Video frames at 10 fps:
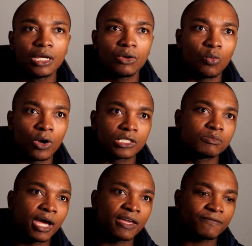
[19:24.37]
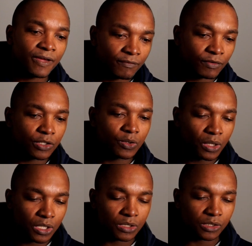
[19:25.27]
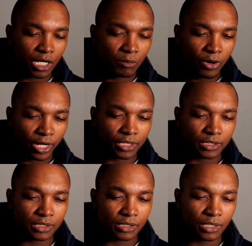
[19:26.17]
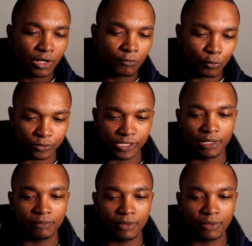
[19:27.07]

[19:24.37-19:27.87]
was my favorite traditional shape racket of all time.